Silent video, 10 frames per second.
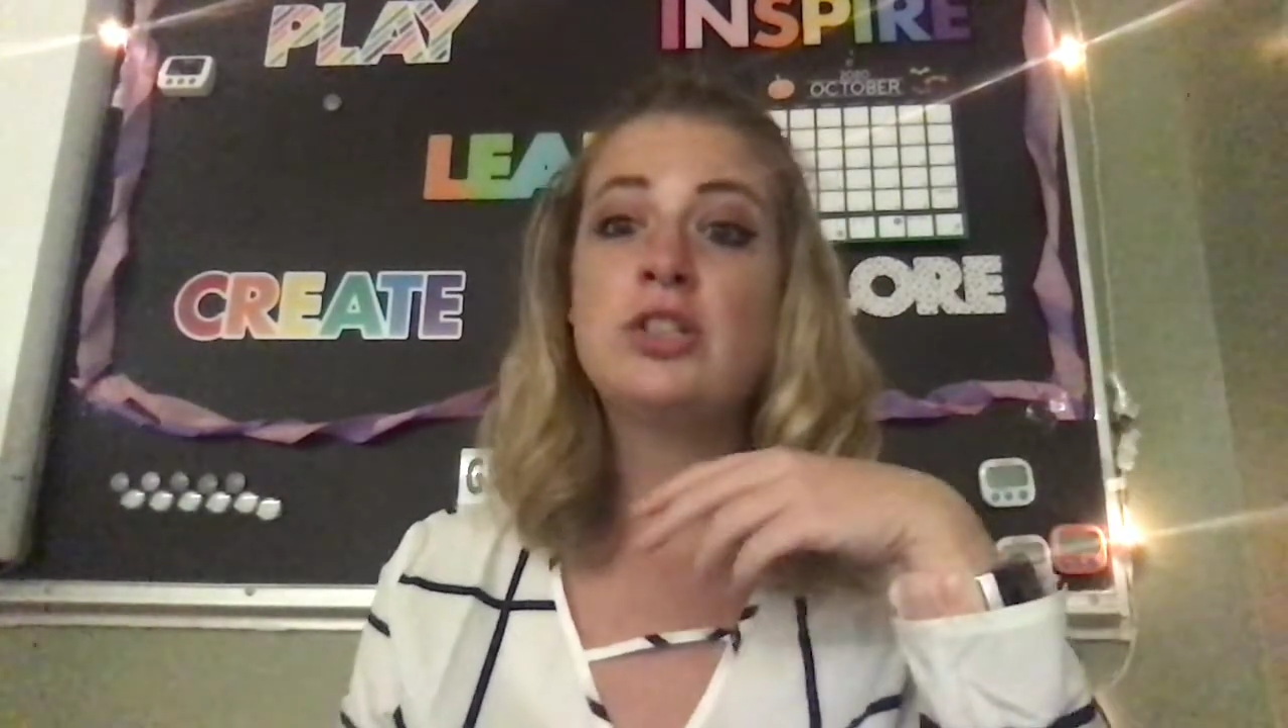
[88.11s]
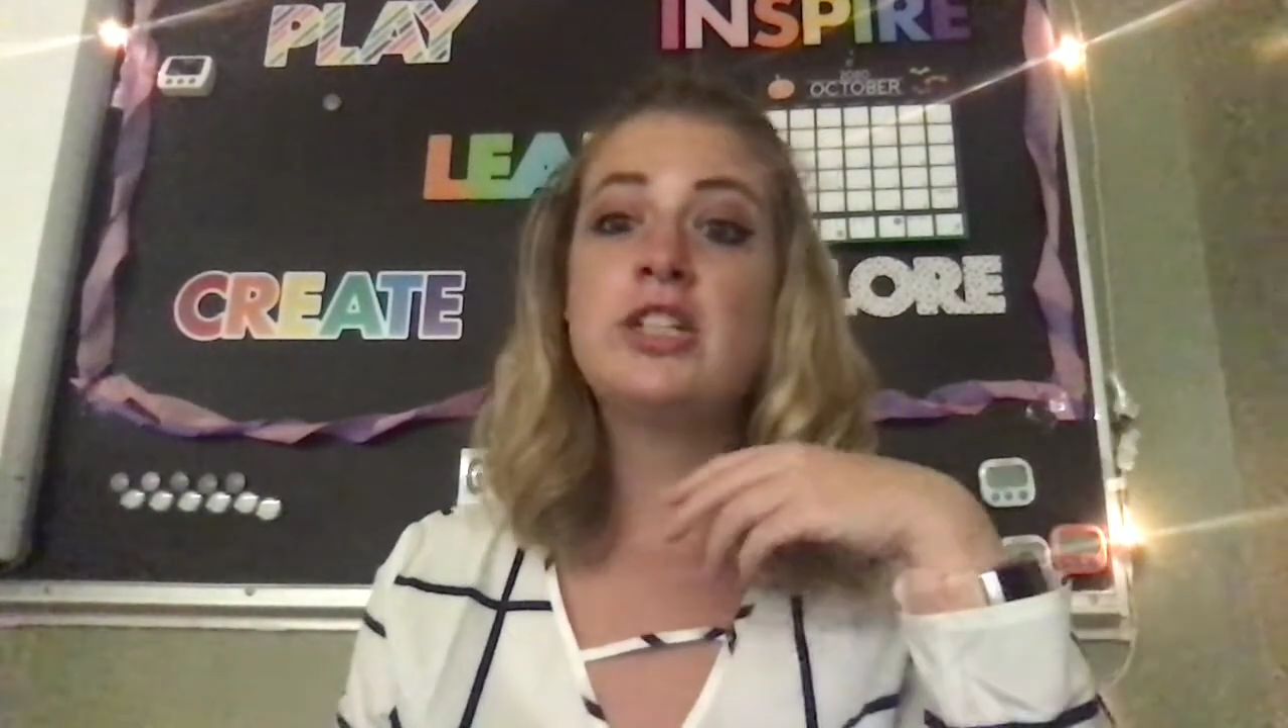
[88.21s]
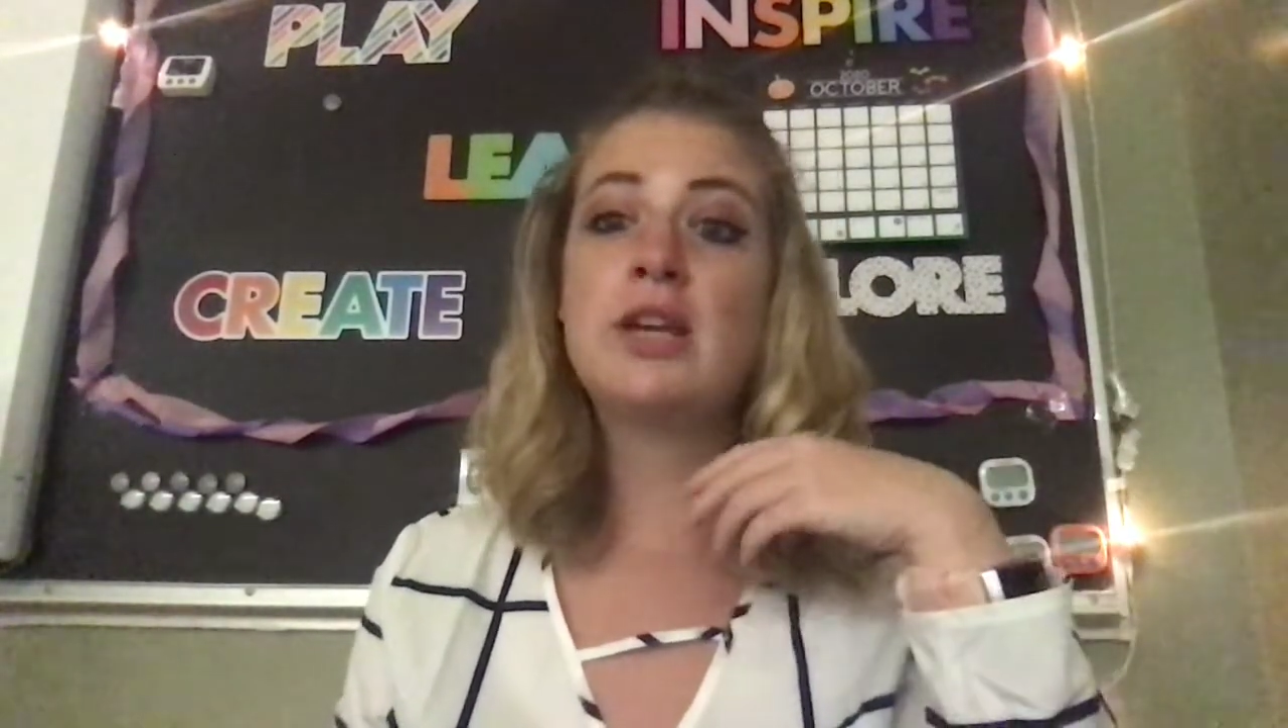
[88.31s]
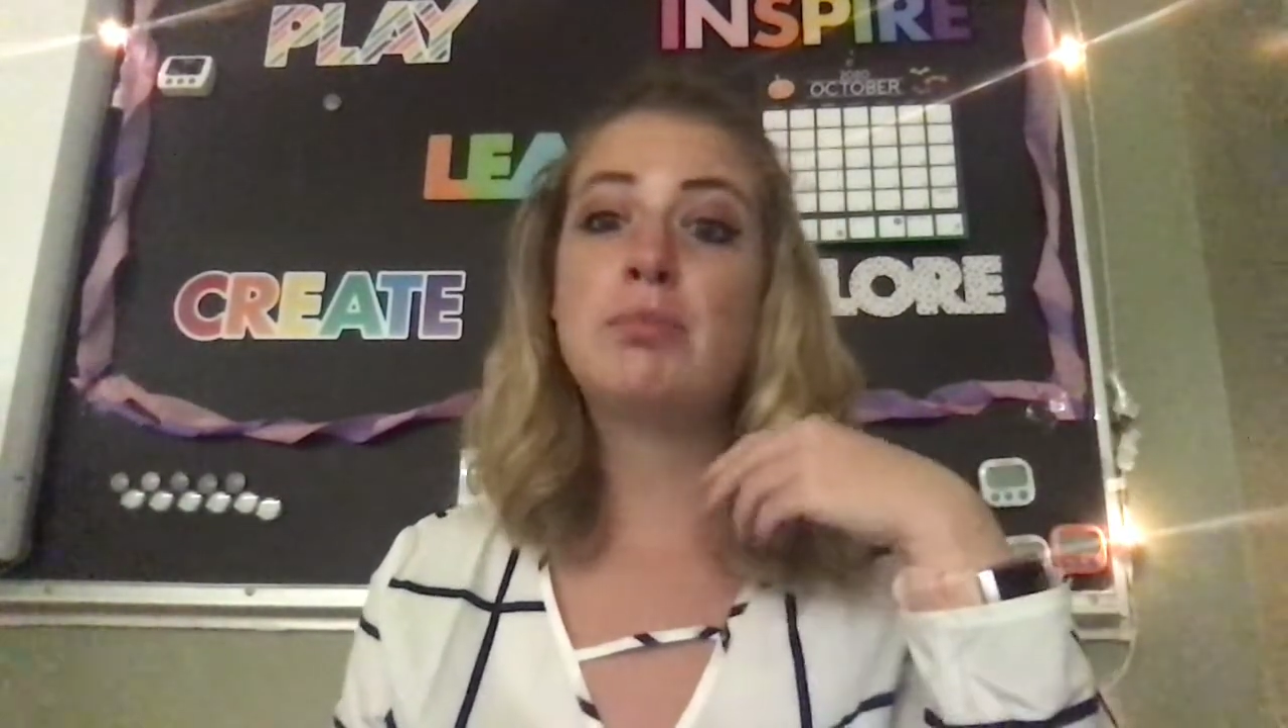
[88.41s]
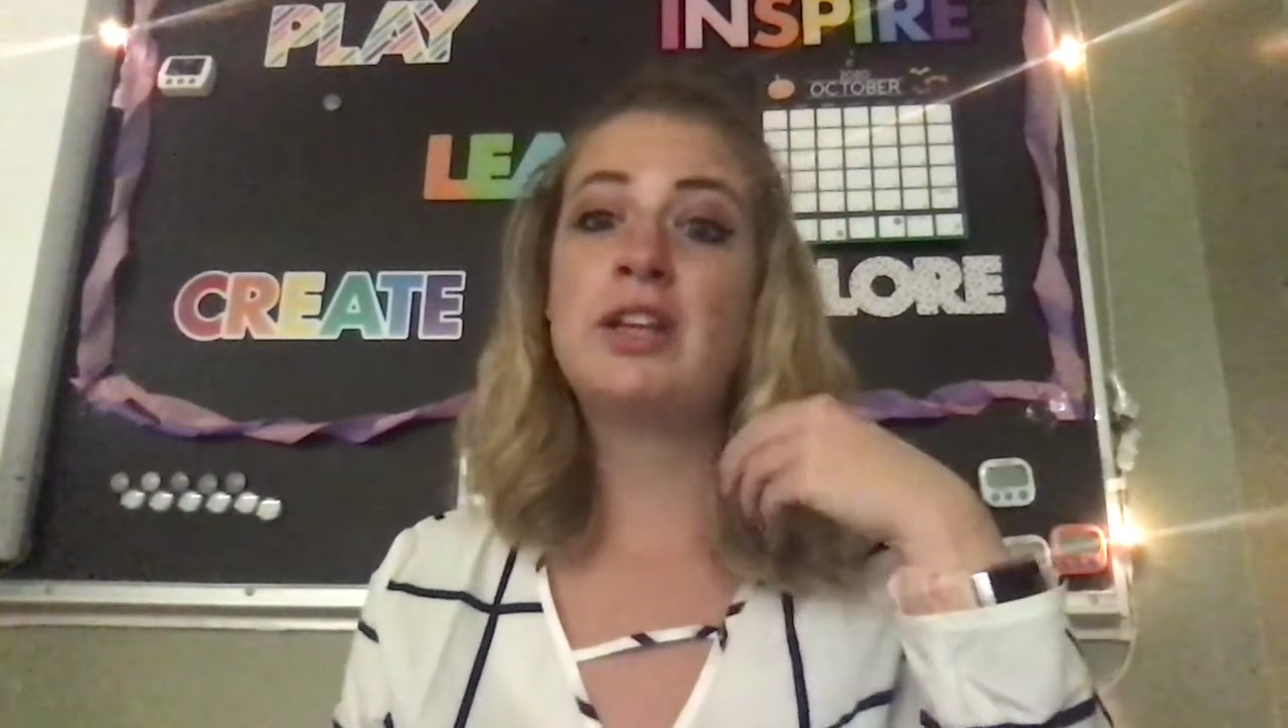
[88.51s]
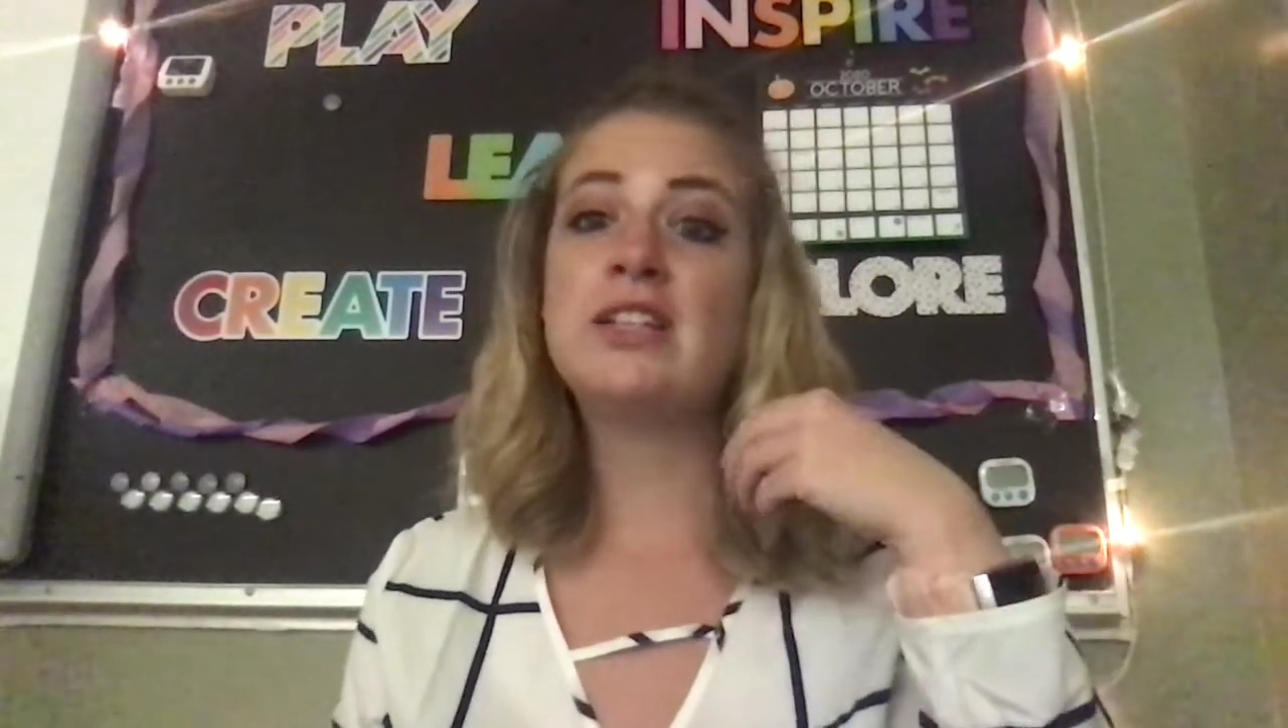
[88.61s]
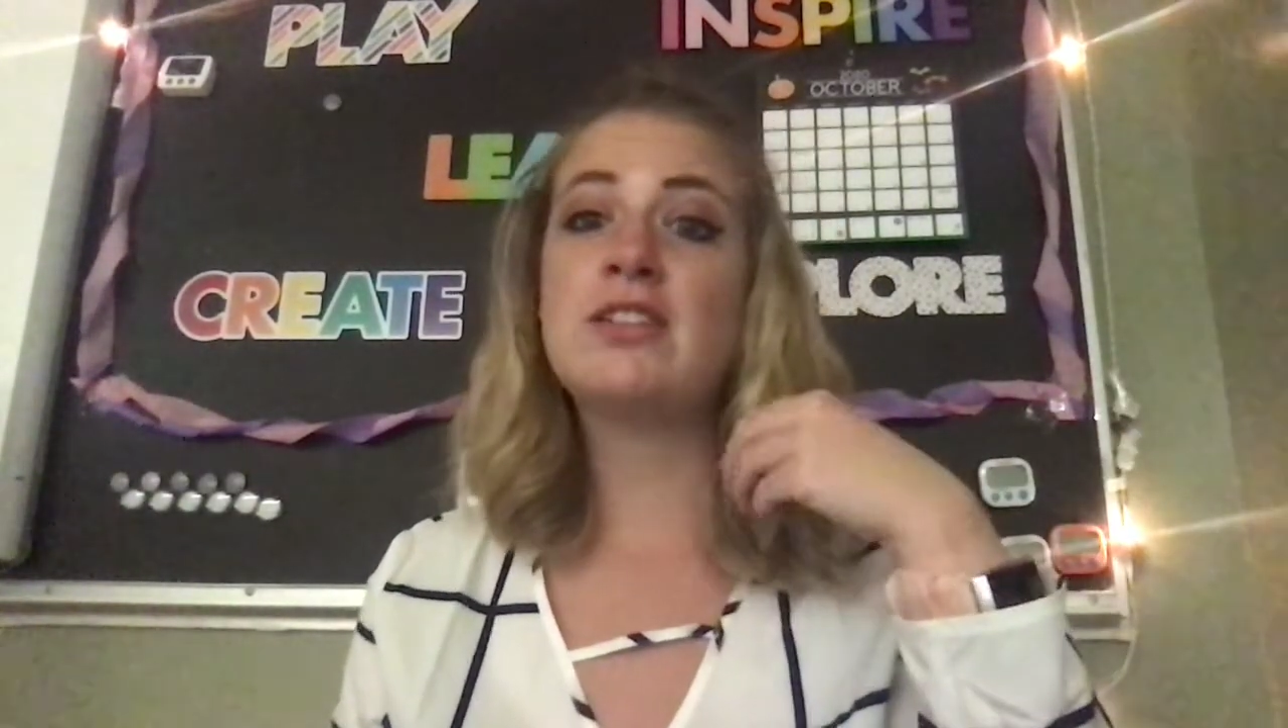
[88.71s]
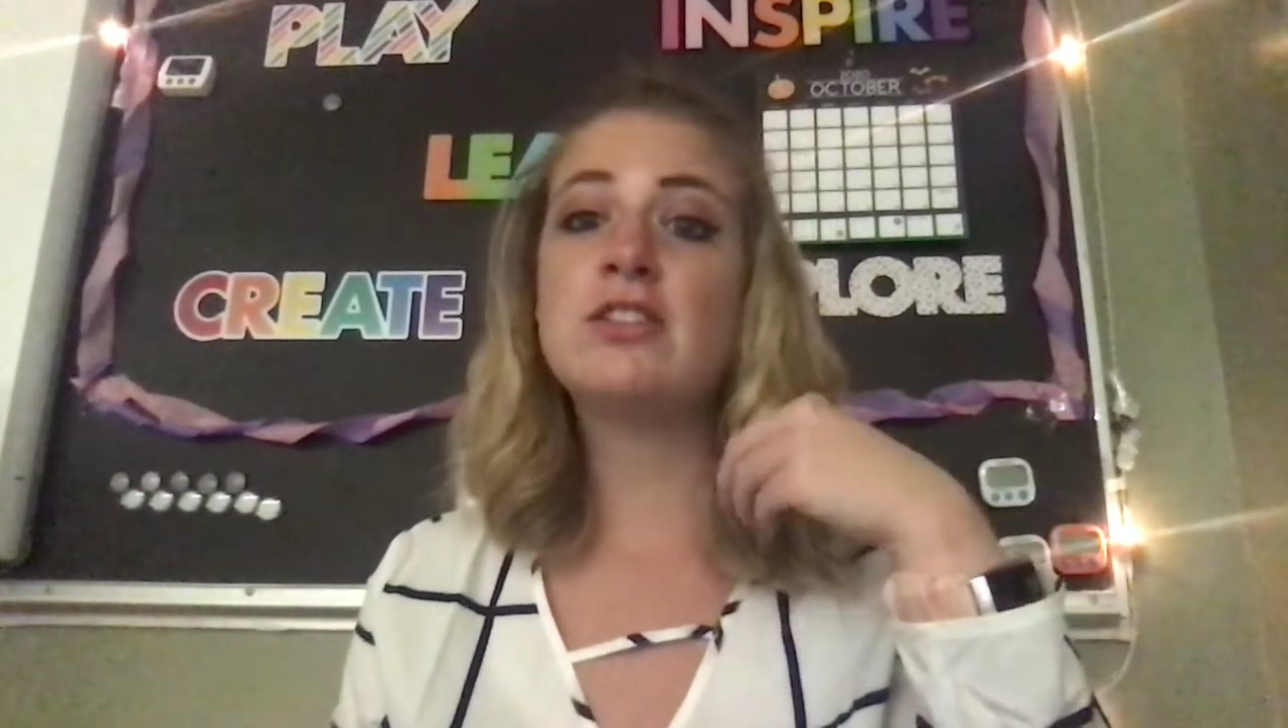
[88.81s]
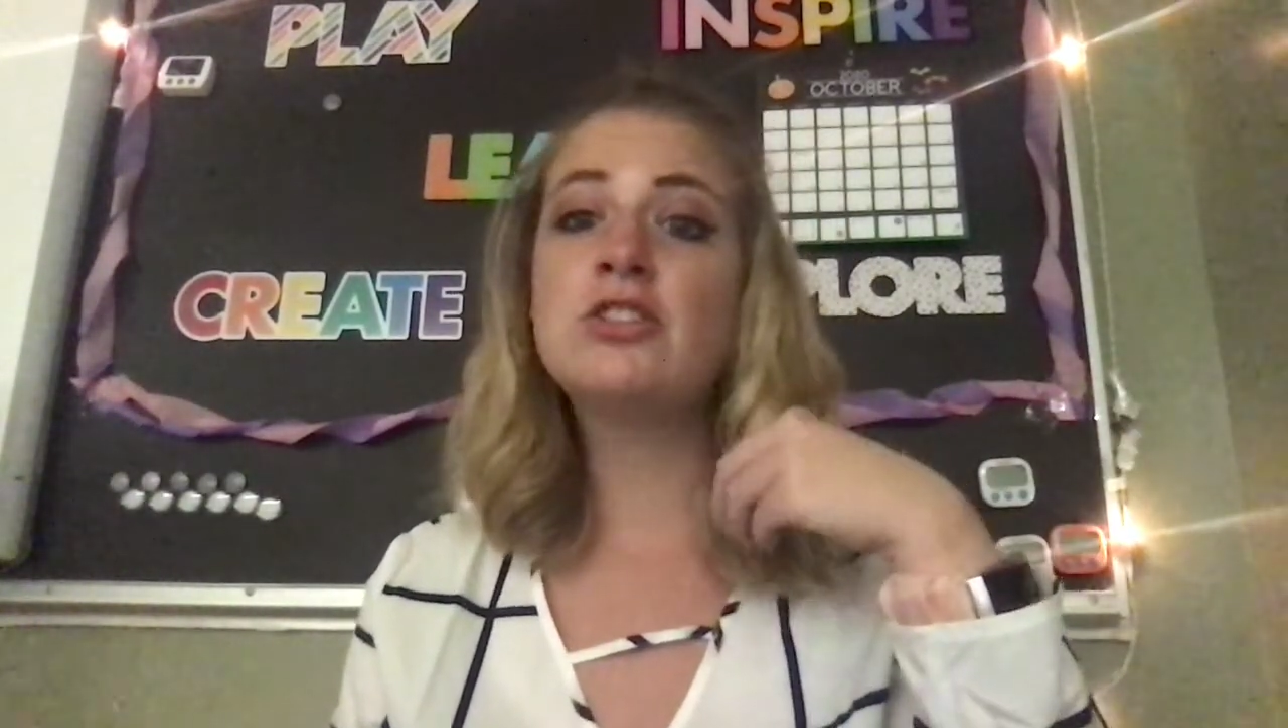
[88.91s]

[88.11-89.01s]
take place in the